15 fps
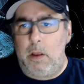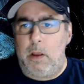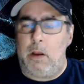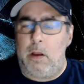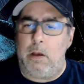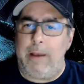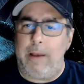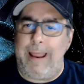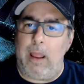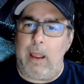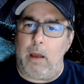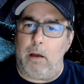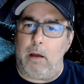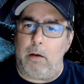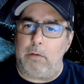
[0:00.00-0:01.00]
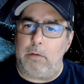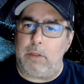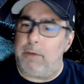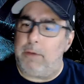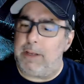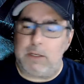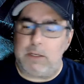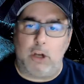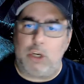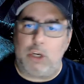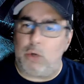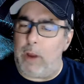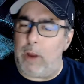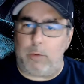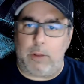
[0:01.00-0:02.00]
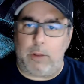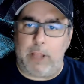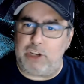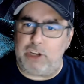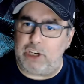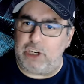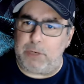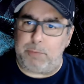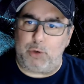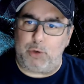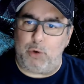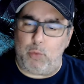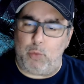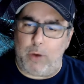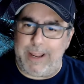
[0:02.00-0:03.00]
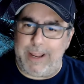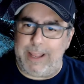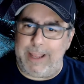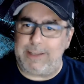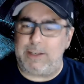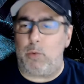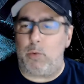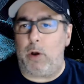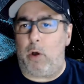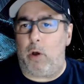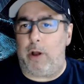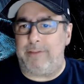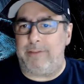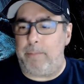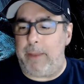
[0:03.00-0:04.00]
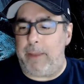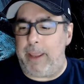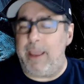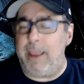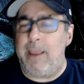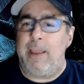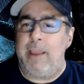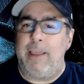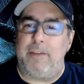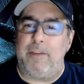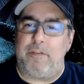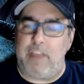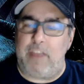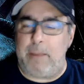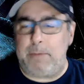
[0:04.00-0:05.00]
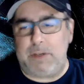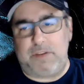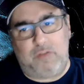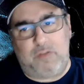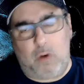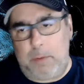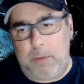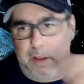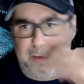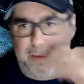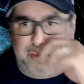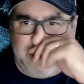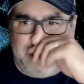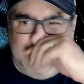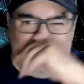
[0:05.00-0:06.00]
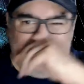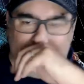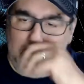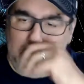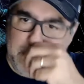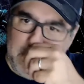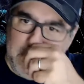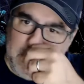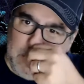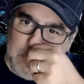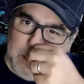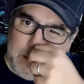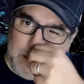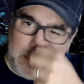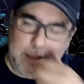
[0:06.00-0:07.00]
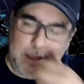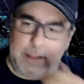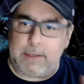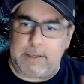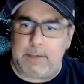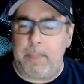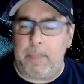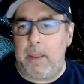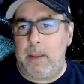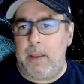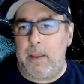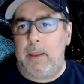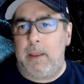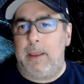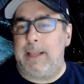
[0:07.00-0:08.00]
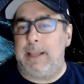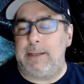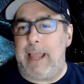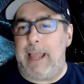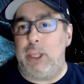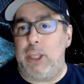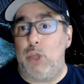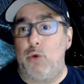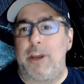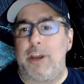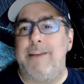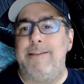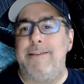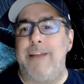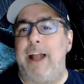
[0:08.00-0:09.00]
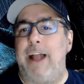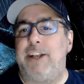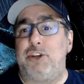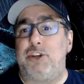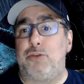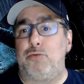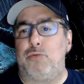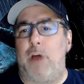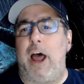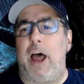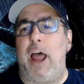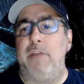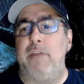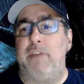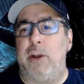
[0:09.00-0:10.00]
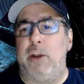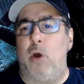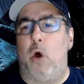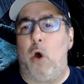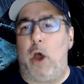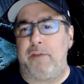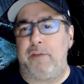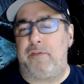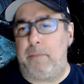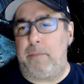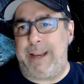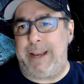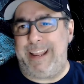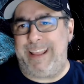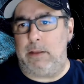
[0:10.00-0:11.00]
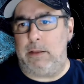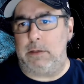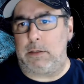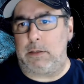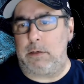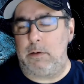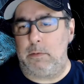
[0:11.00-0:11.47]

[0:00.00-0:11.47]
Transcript: Now, there is no direct relationship between what is to what ought to be. The famous formula in philosophy articulating this is that you cannot derive an ought from an is.